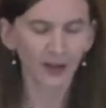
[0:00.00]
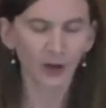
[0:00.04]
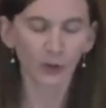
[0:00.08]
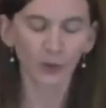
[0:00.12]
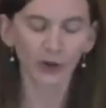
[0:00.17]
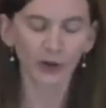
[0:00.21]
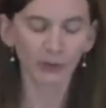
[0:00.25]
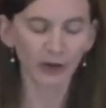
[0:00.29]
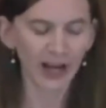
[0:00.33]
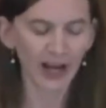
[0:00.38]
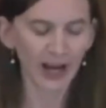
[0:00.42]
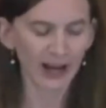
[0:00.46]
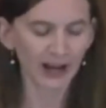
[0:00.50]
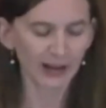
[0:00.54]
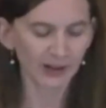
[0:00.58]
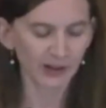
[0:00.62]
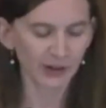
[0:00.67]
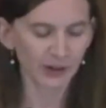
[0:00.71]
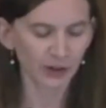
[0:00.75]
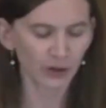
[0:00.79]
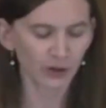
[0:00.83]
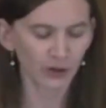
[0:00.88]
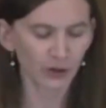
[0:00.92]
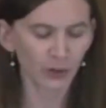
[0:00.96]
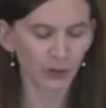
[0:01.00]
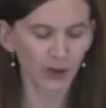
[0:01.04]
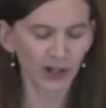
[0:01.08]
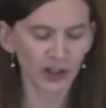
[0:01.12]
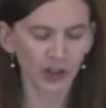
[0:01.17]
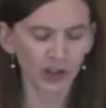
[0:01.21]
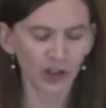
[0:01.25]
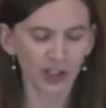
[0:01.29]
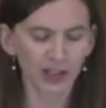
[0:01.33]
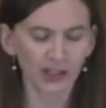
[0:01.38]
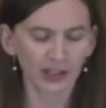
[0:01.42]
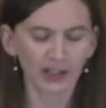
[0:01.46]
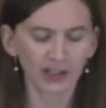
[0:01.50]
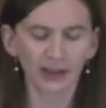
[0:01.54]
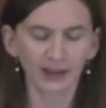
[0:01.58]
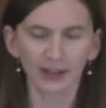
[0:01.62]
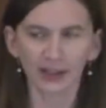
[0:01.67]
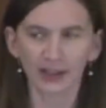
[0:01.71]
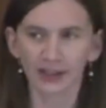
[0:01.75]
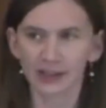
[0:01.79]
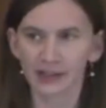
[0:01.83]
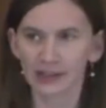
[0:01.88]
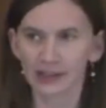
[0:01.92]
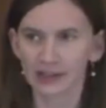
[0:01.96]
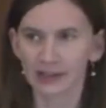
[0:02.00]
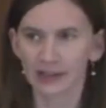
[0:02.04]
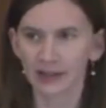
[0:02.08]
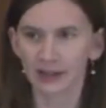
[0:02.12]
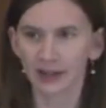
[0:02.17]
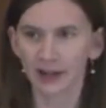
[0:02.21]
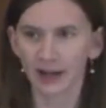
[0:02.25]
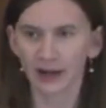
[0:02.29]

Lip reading: When we asked her why she did this,